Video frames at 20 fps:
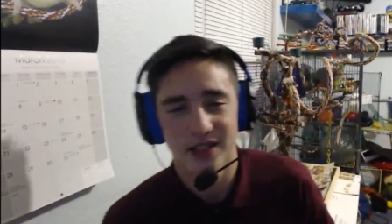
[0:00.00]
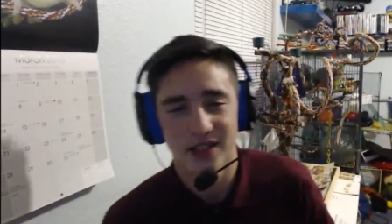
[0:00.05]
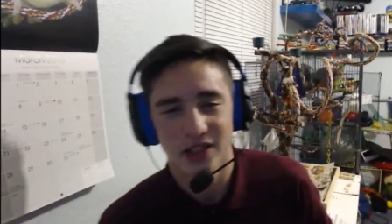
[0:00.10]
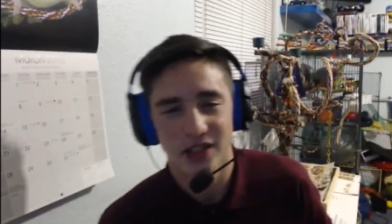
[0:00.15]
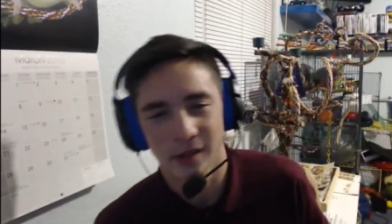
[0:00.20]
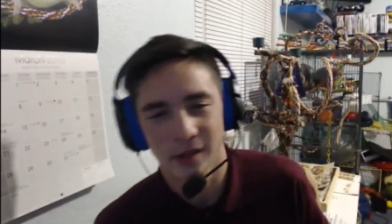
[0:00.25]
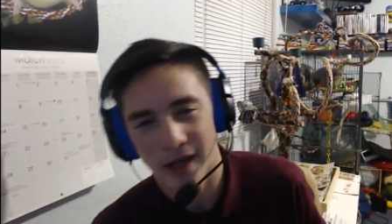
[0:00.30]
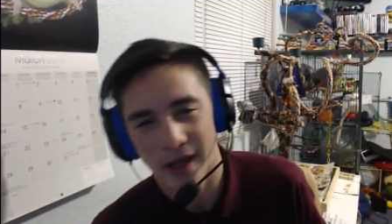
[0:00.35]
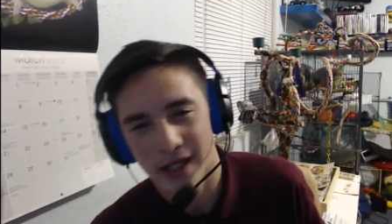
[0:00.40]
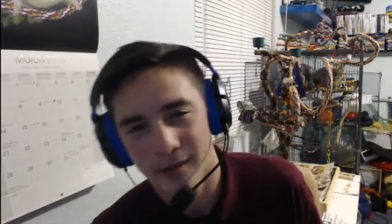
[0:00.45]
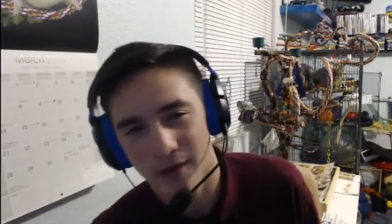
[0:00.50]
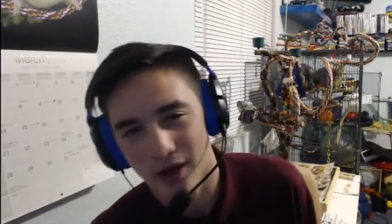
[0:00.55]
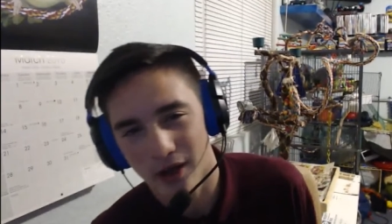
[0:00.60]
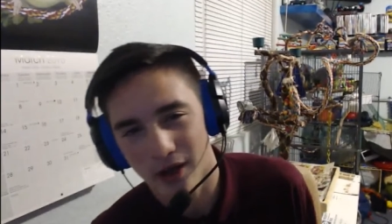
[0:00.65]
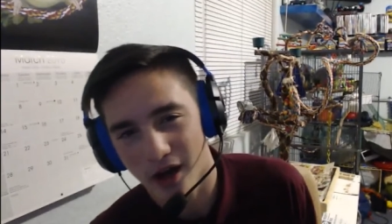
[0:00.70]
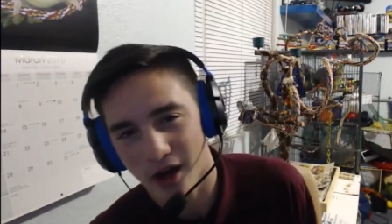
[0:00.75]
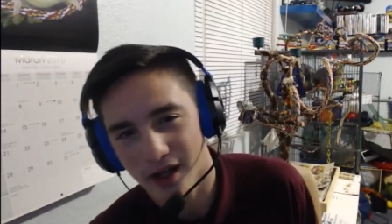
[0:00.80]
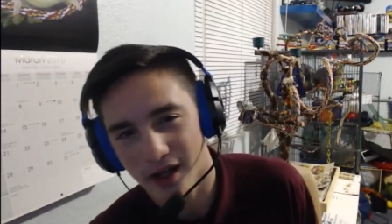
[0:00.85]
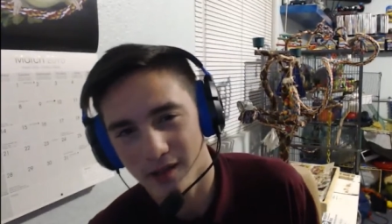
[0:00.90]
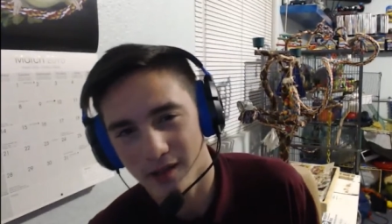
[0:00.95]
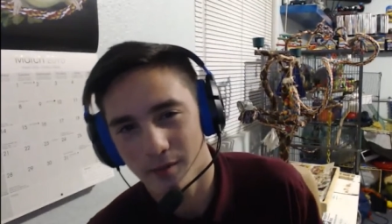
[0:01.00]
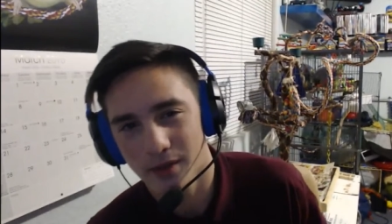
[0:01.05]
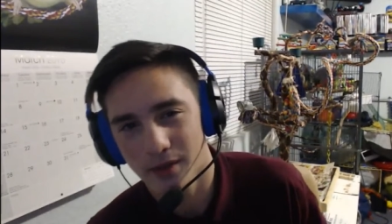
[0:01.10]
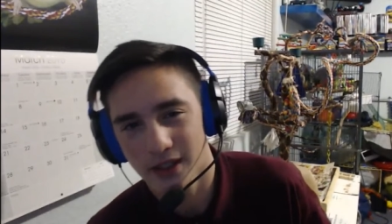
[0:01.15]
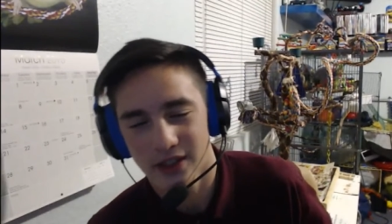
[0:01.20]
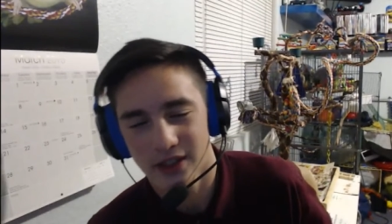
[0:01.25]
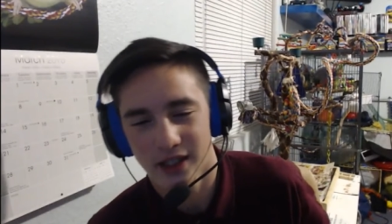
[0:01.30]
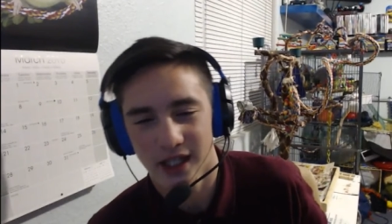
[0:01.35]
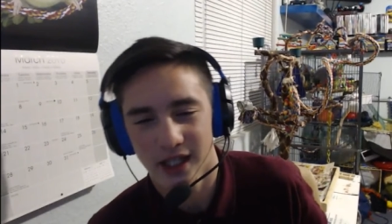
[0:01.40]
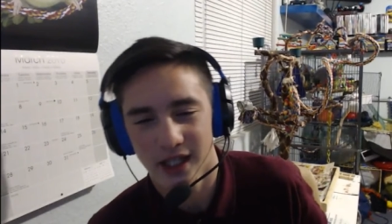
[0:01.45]
is your companion Macaw here
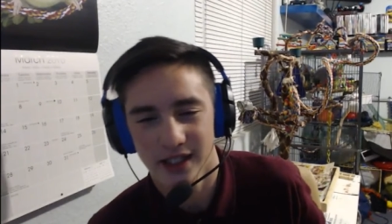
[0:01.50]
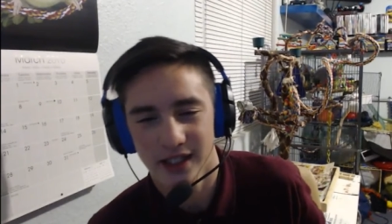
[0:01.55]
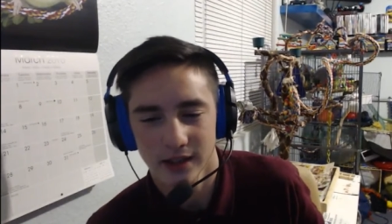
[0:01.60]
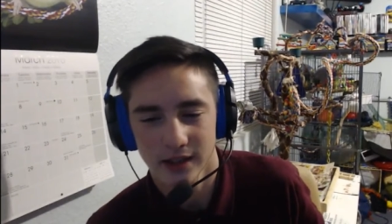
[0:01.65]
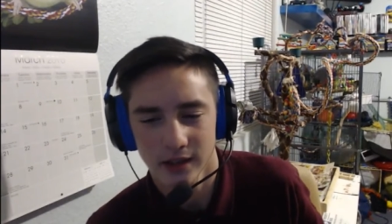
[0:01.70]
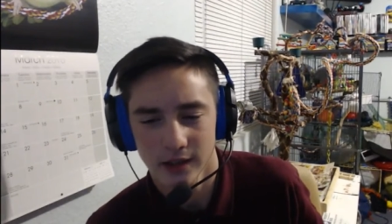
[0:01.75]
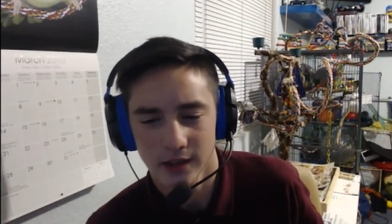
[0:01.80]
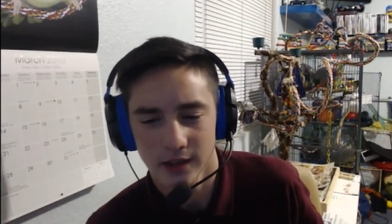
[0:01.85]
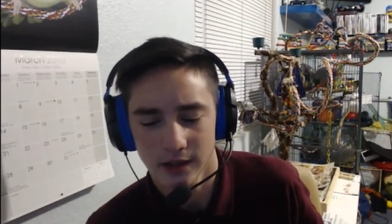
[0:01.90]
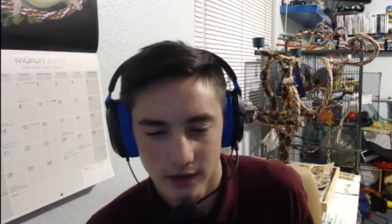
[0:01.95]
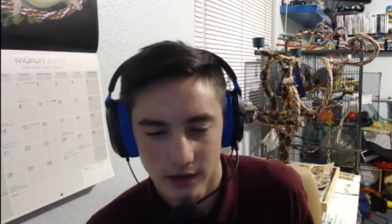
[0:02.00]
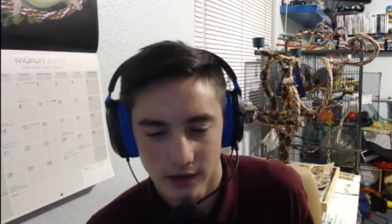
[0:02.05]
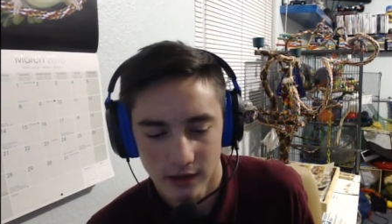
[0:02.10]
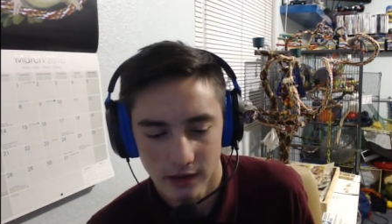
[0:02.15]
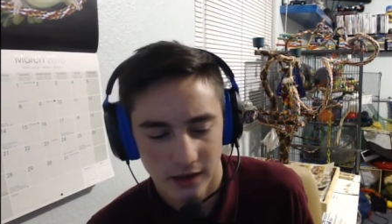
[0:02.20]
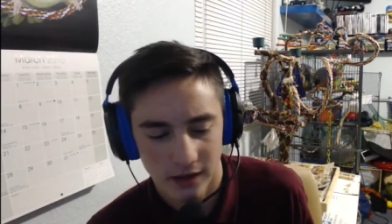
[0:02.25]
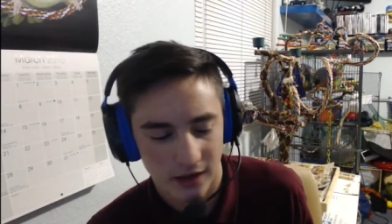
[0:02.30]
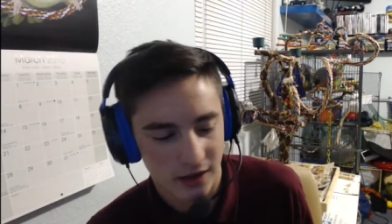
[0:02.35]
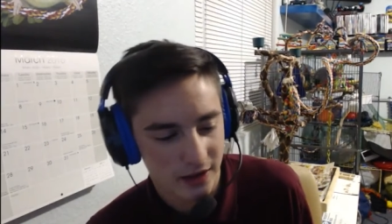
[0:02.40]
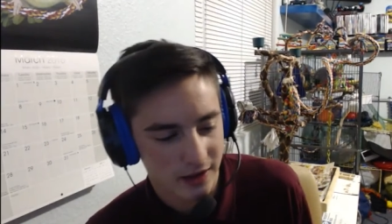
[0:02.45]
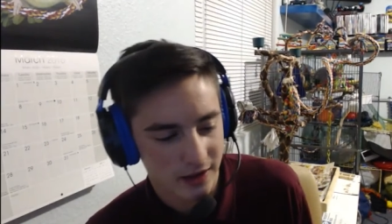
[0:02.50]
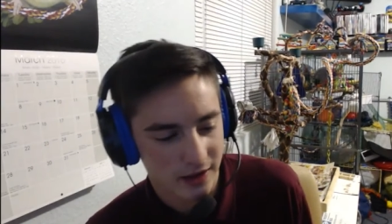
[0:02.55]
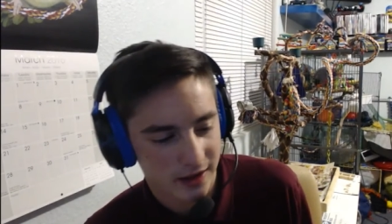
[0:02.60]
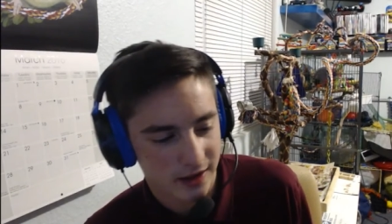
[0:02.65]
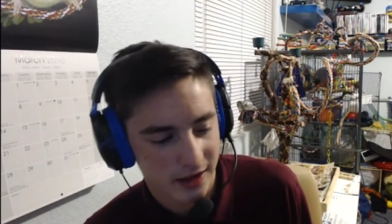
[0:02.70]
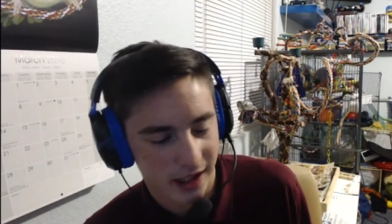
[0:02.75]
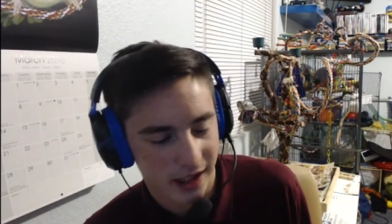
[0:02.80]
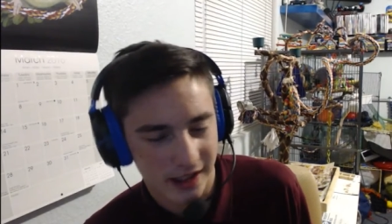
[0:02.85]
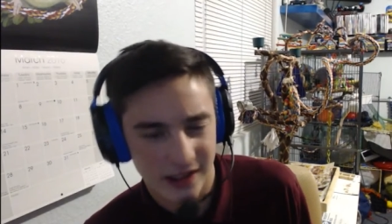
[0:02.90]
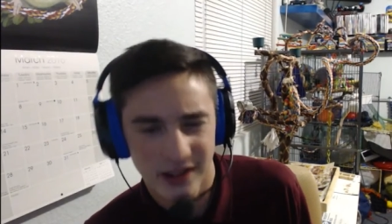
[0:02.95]
bringing you guys... Dude,
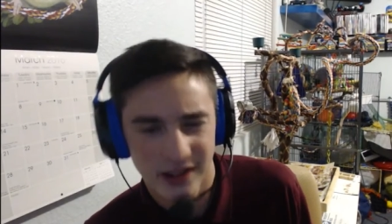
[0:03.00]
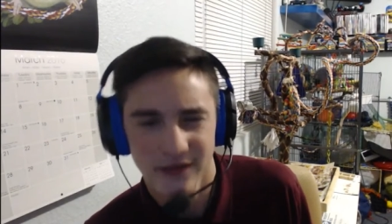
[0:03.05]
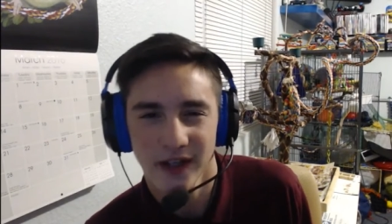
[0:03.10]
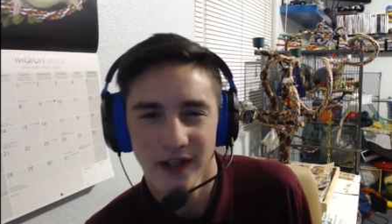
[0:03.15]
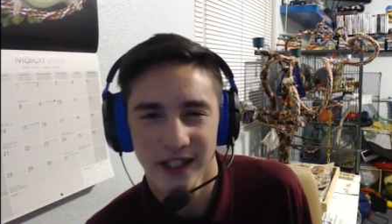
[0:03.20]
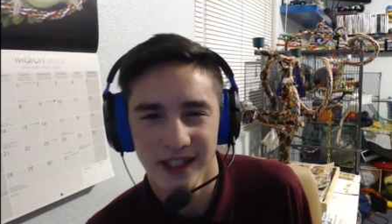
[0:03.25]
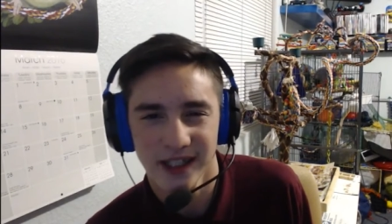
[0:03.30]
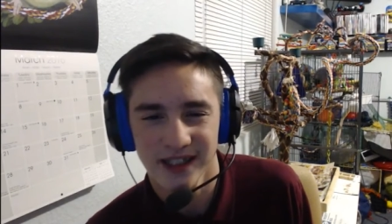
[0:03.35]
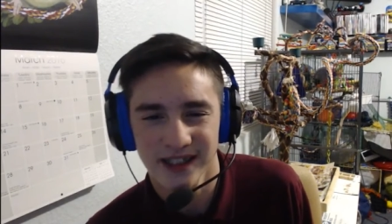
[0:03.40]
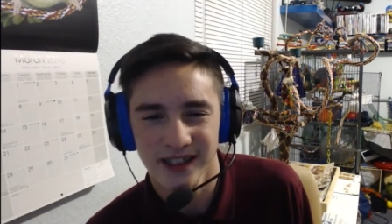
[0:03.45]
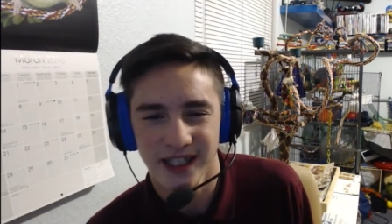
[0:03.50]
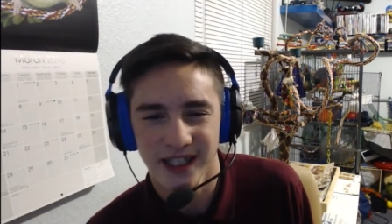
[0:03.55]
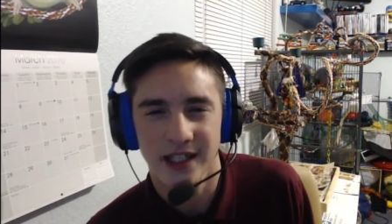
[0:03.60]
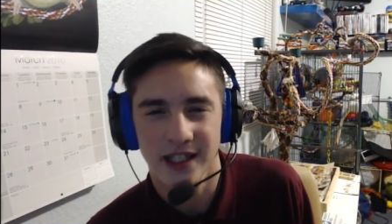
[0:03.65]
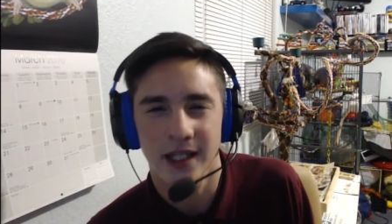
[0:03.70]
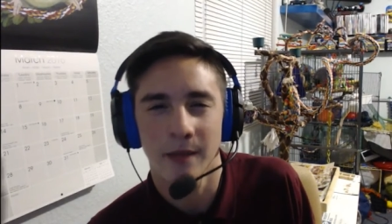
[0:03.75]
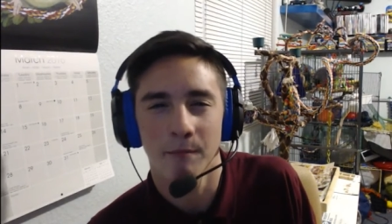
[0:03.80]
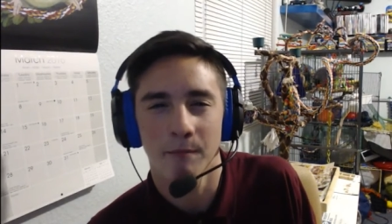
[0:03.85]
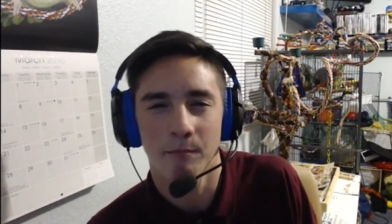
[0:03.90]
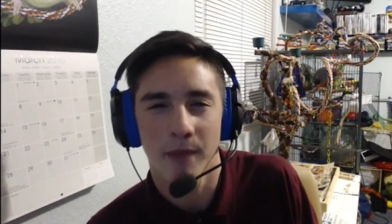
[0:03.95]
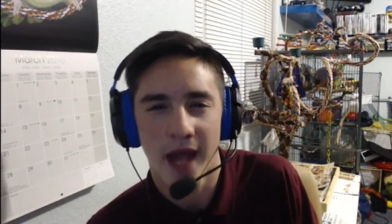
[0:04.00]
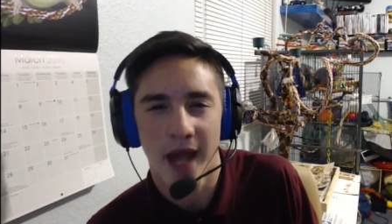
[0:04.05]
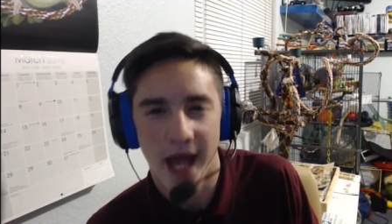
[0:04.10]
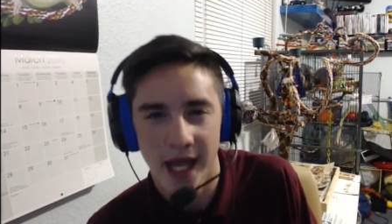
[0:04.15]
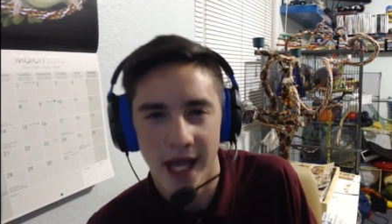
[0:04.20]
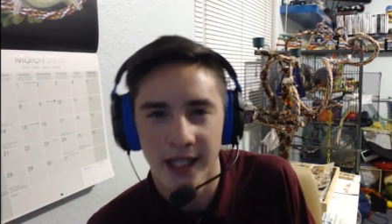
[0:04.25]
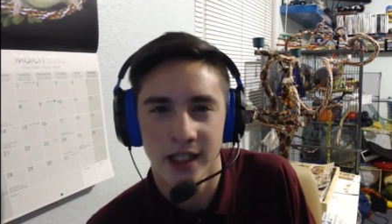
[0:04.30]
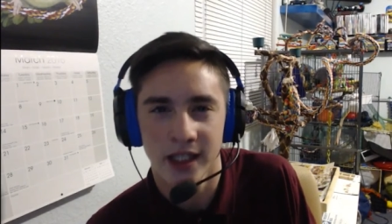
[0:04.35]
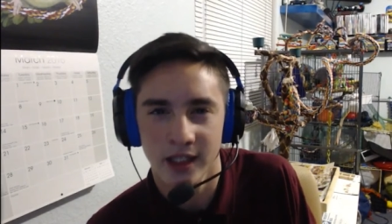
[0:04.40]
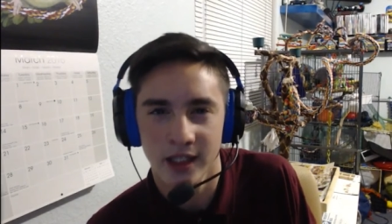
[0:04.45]
I just fucking said
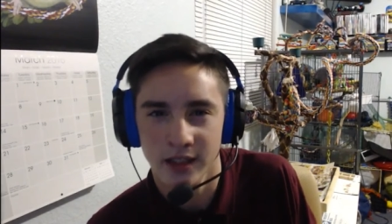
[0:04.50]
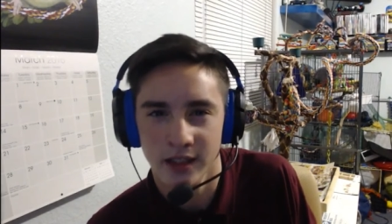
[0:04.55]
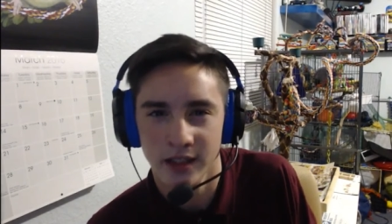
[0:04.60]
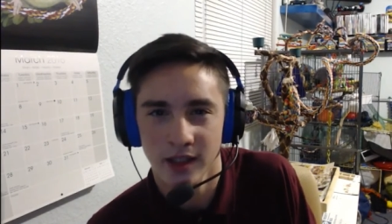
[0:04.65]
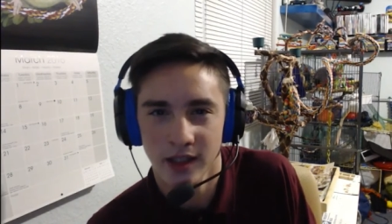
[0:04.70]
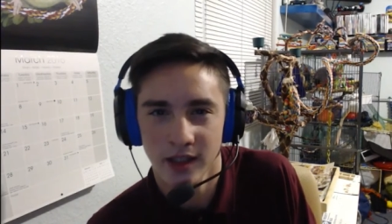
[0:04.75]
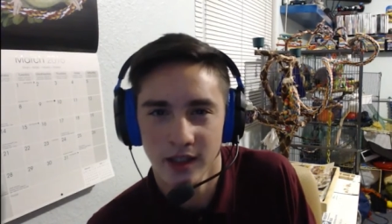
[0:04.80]
companion.